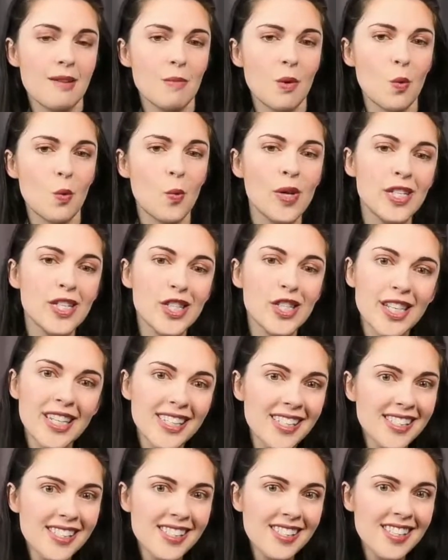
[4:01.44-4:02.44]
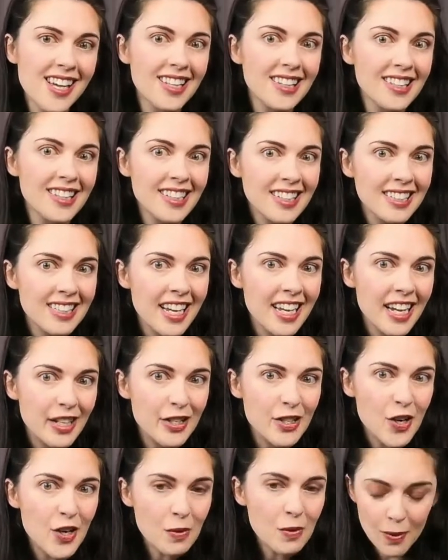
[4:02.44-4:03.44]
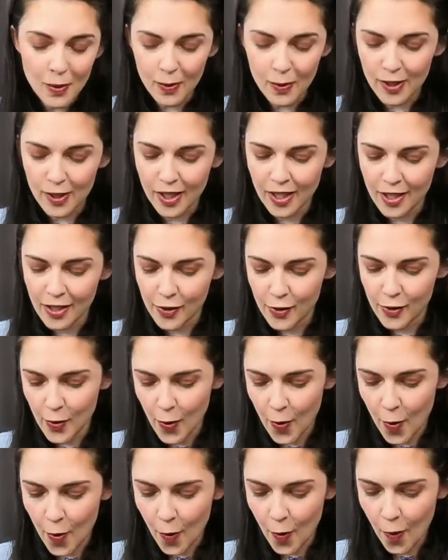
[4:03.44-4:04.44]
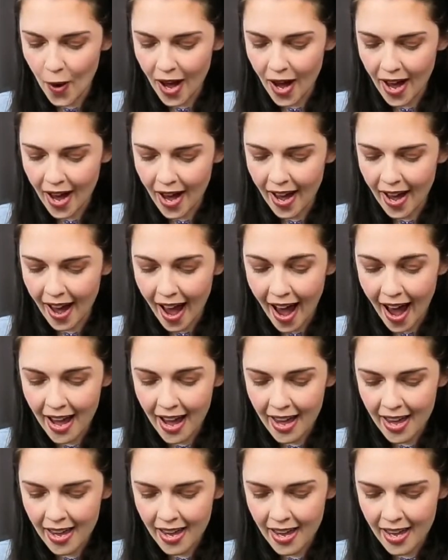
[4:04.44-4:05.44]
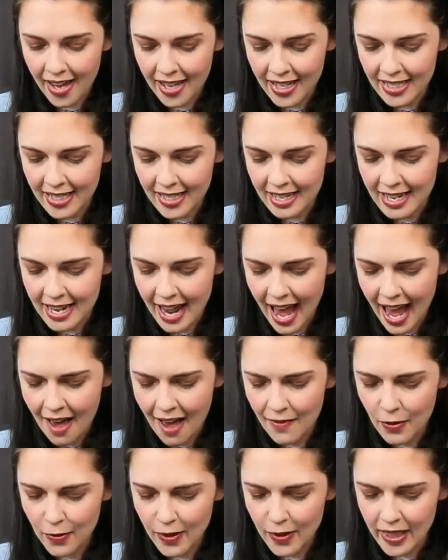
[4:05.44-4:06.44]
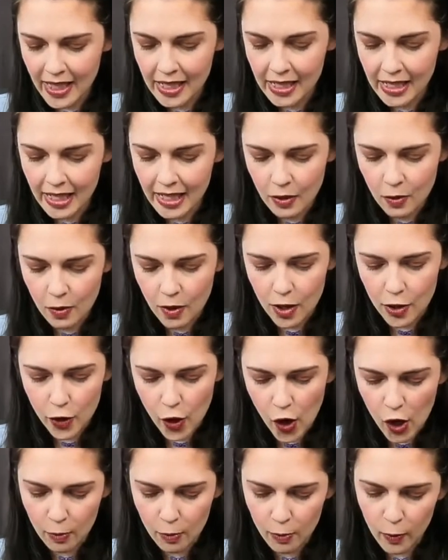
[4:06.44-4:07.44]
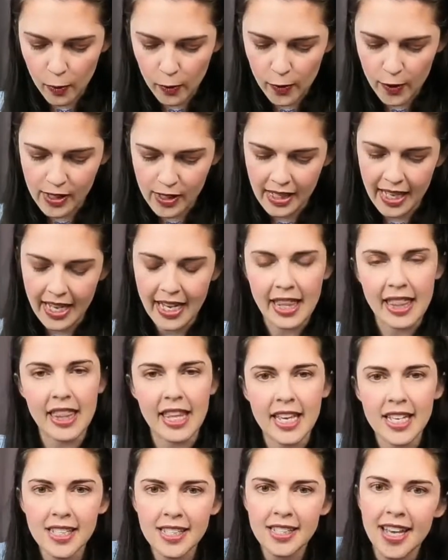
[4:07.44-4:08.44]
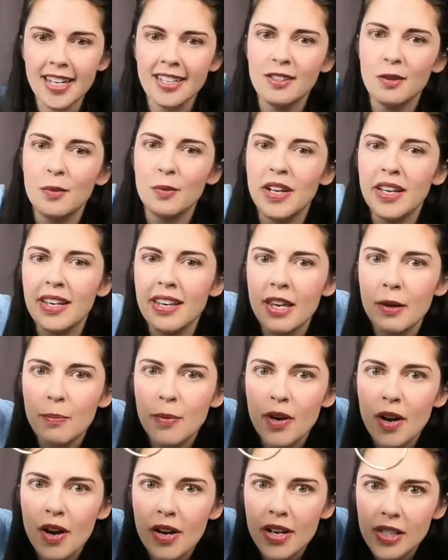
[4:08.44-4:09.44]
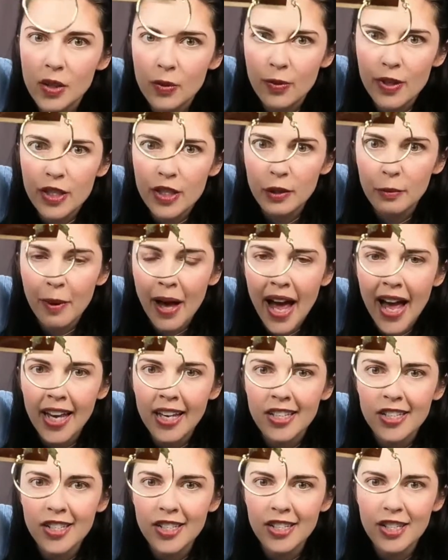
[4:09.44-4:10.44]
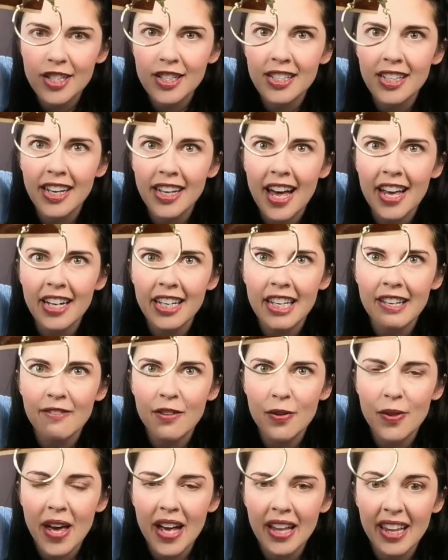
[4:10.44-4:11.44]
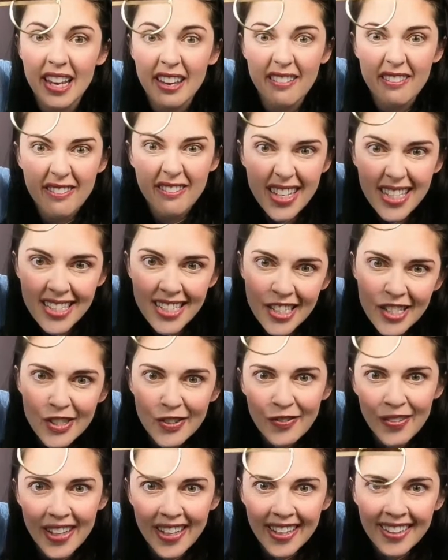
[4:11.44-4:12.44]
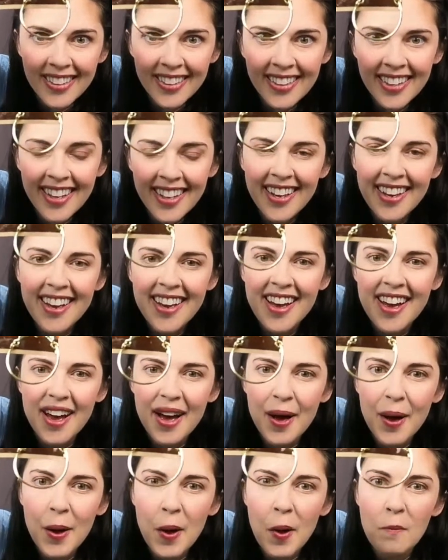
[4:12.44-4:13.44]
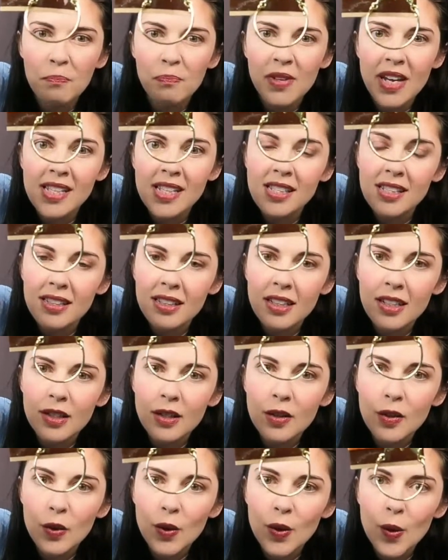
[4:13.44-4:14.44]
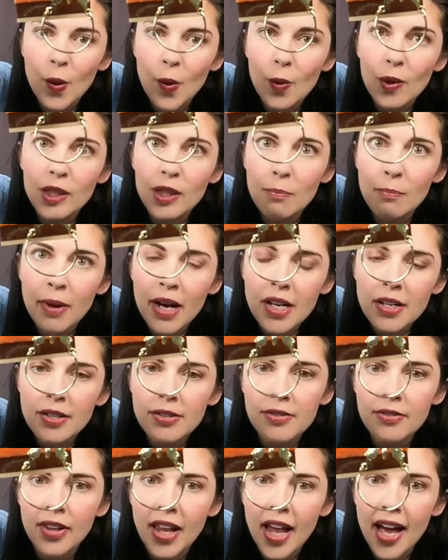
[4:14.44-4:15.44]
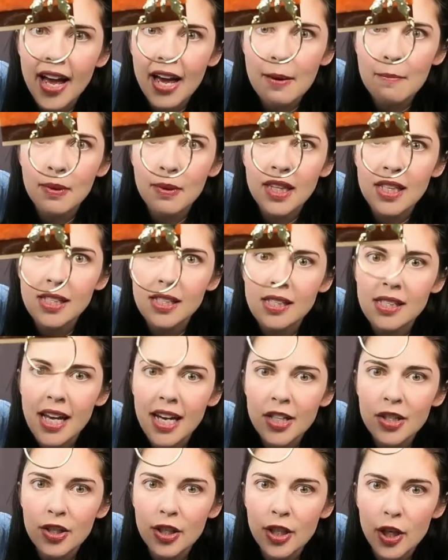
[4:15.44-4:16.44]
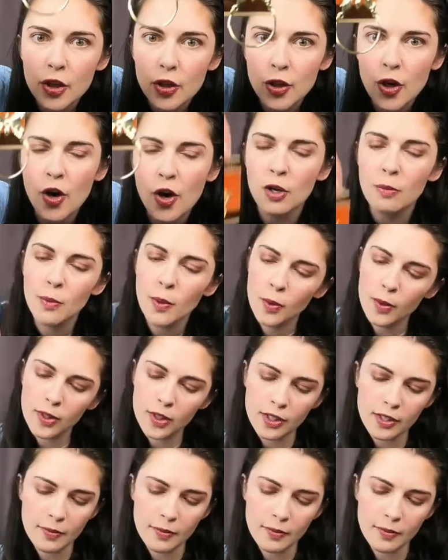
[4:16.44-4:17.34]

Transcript: which is a little tiny charm holder. So I haven't really seen charm holders like this. I did want to keep it on its original packaging just to kind of give you that like vintage feel. It's a little gold butterfly, but this is actually a charm holder.